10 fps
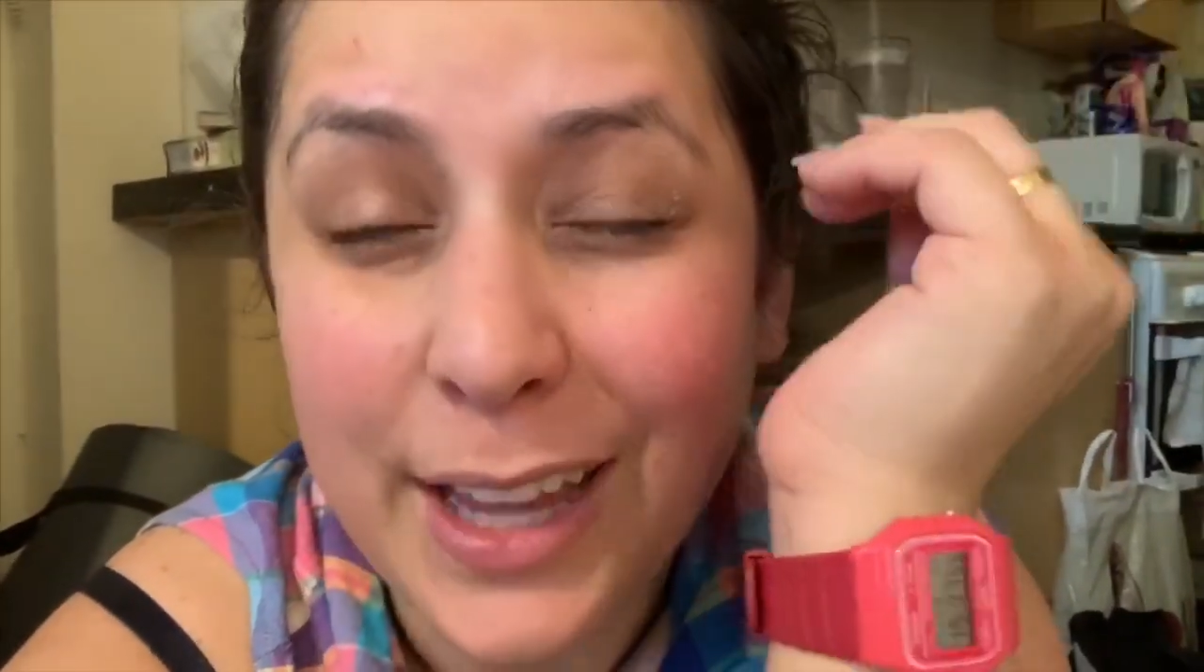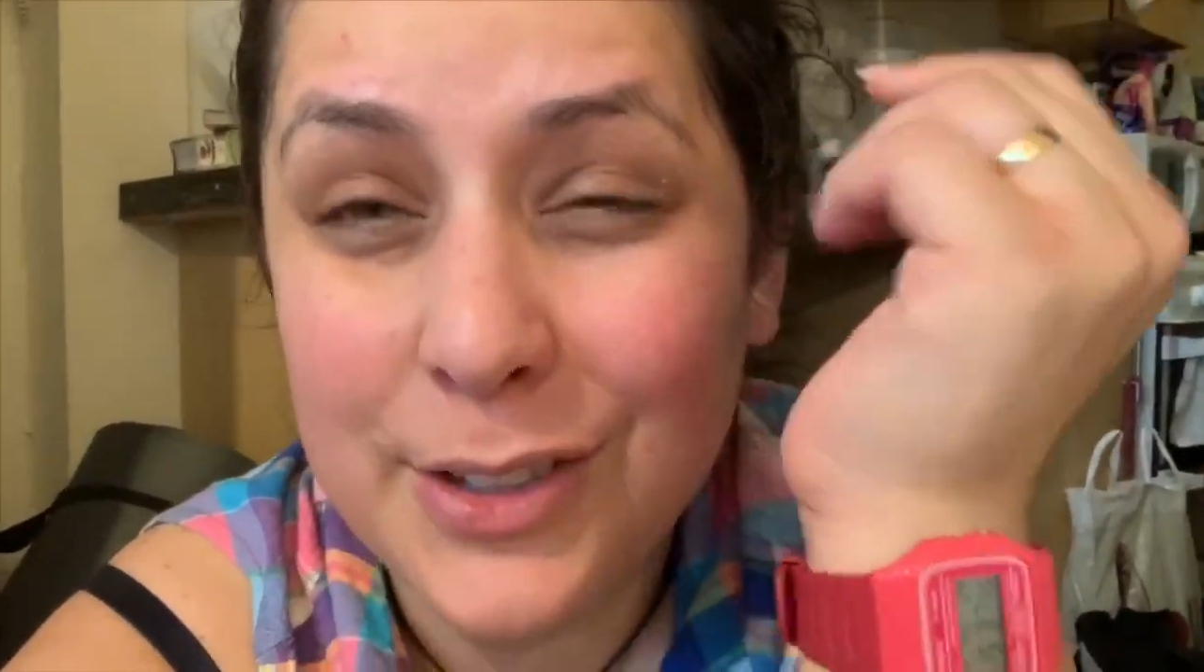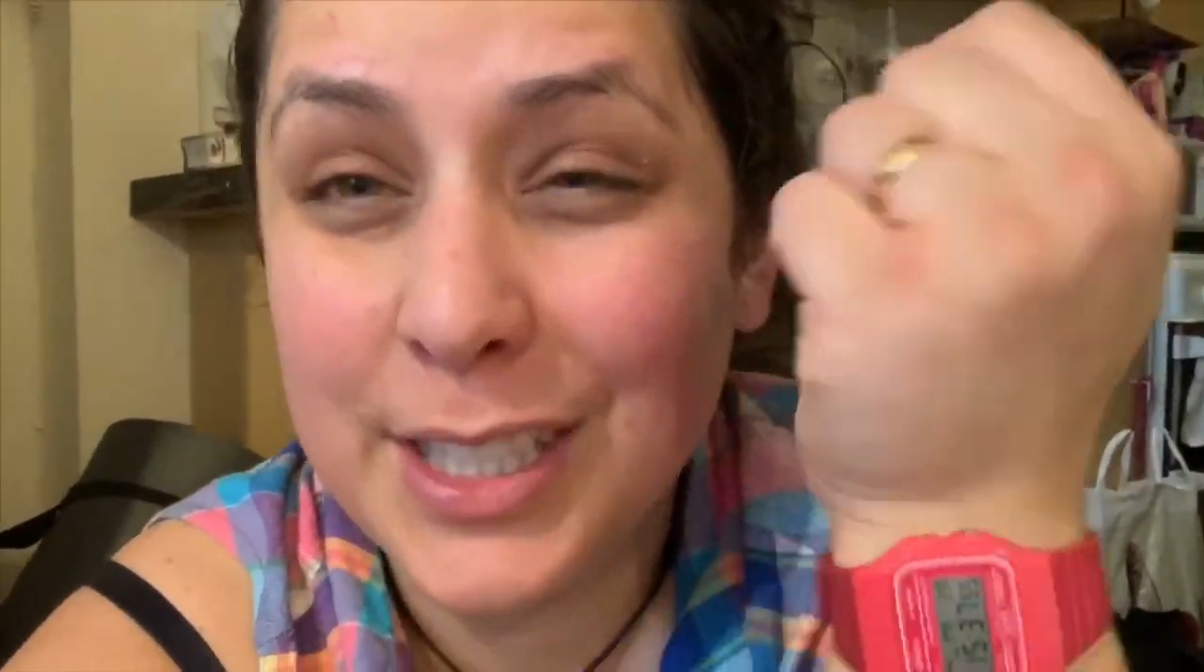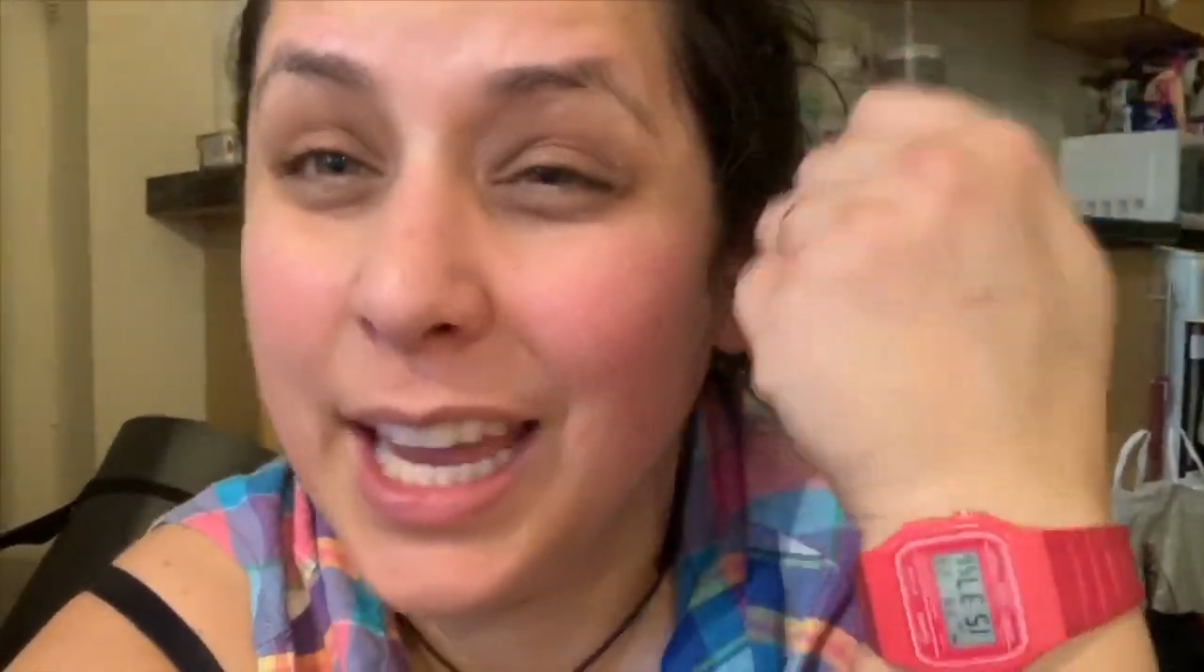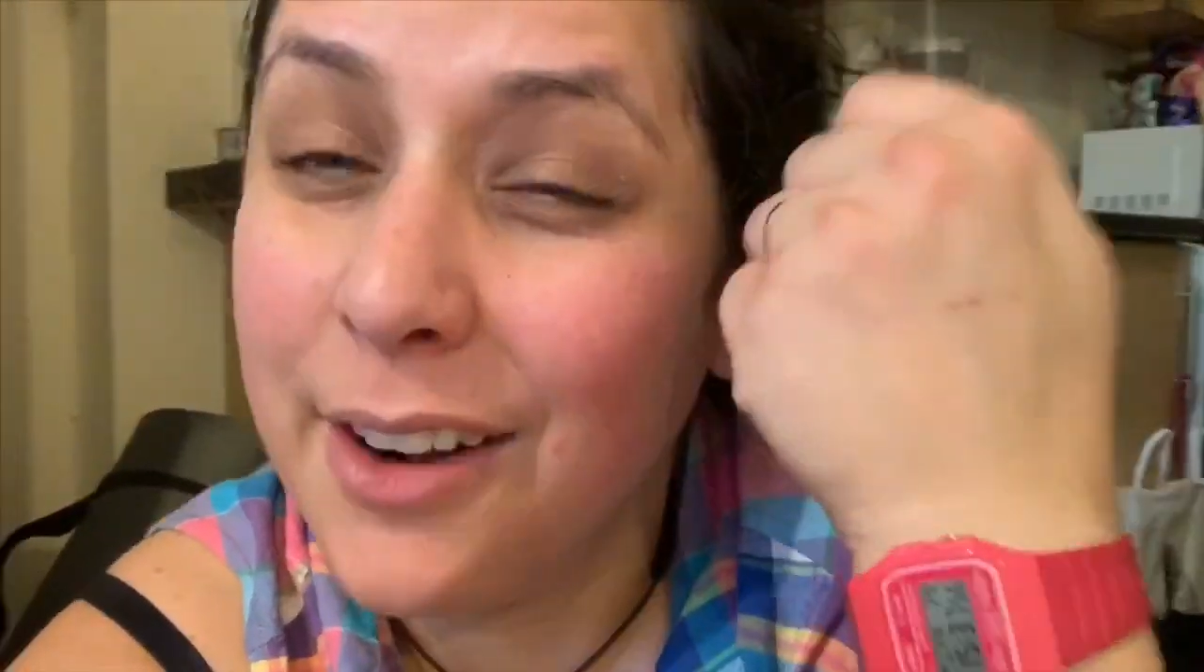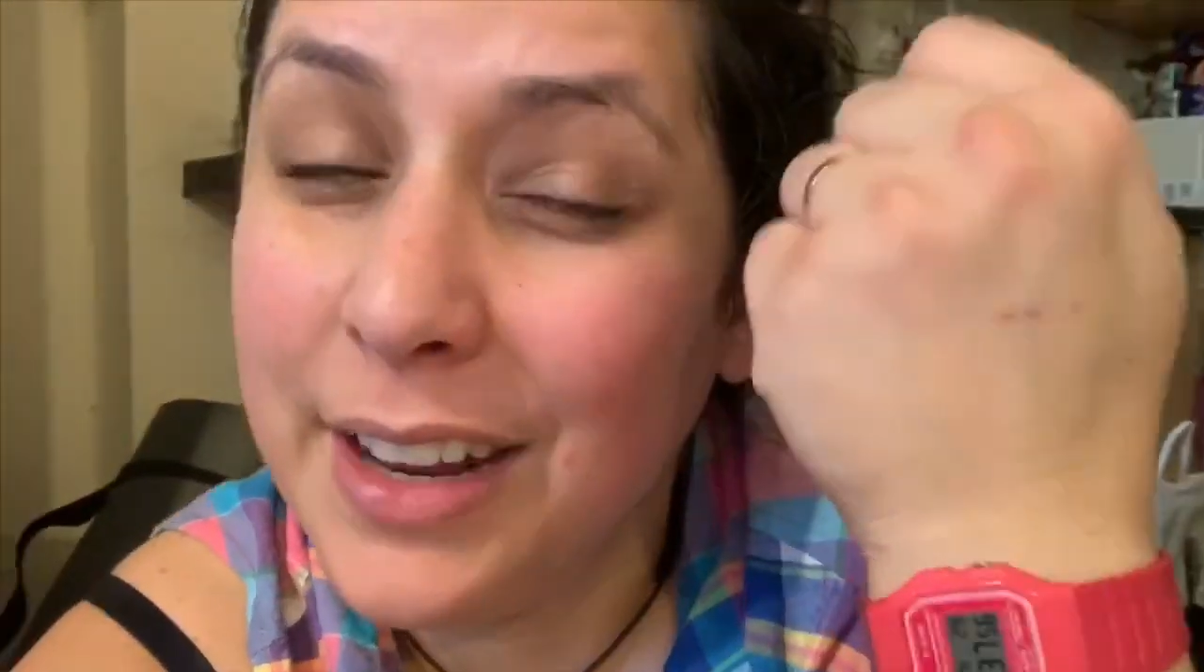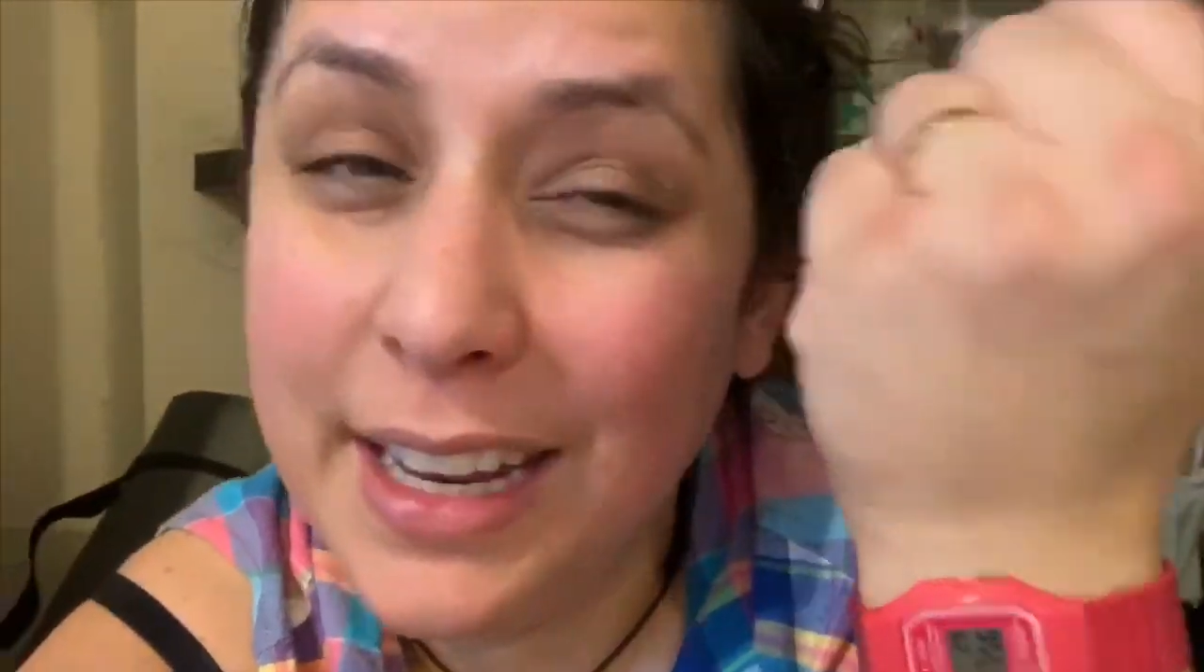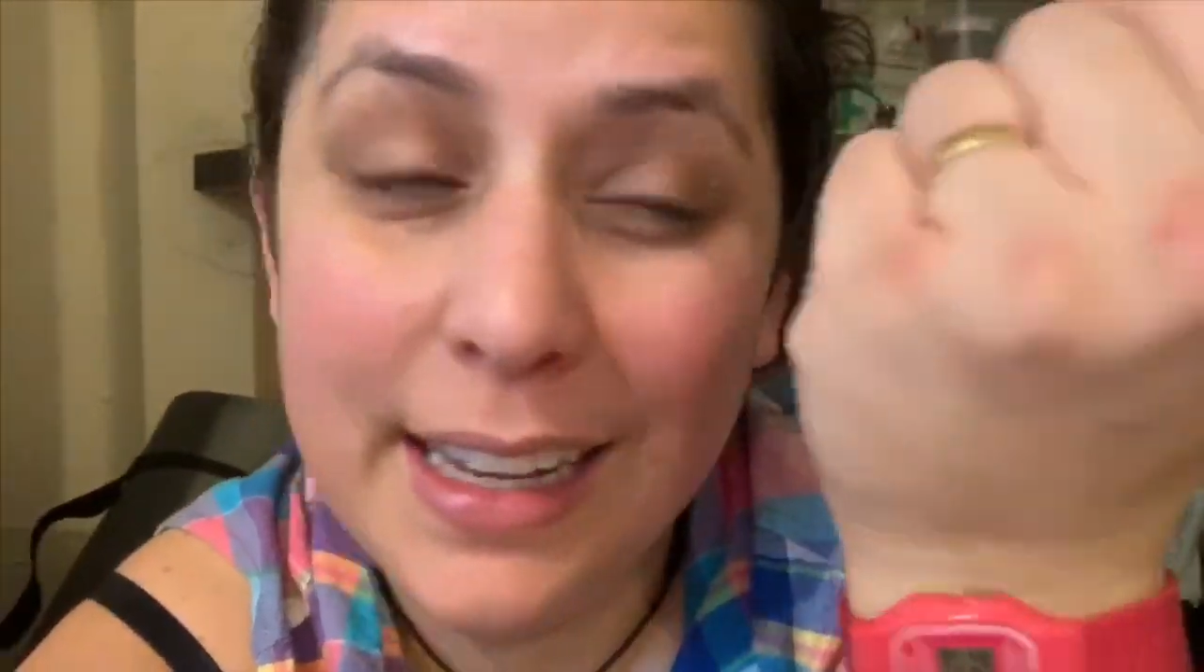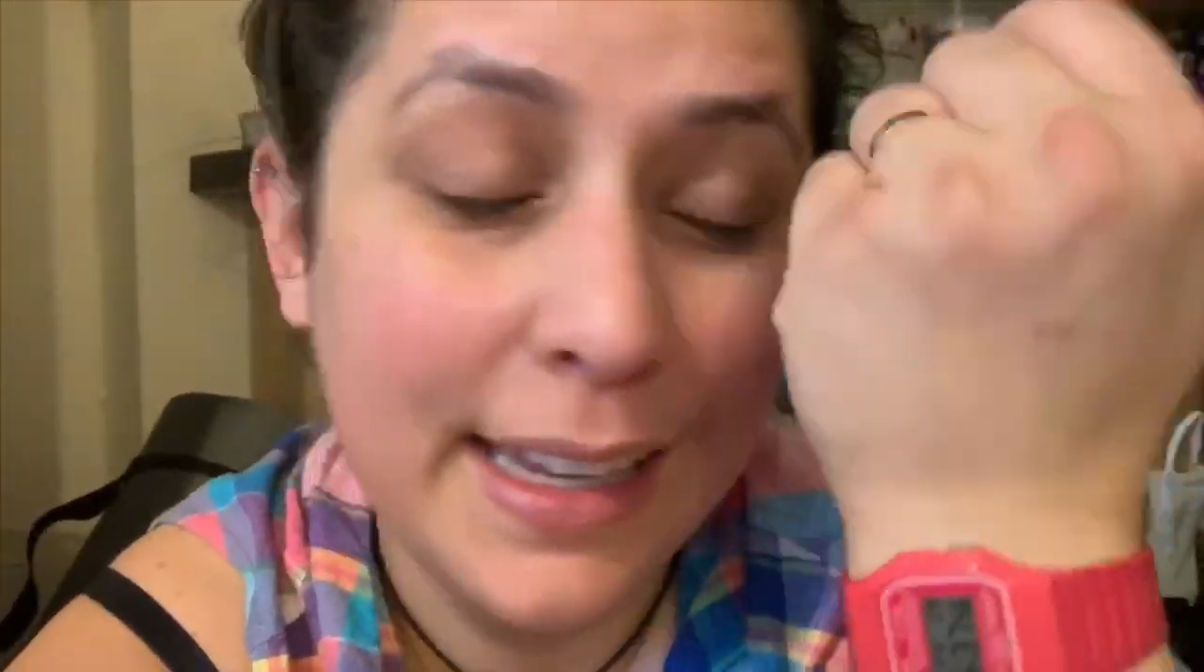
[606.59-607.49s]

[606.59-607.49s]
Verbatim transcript: had to carry him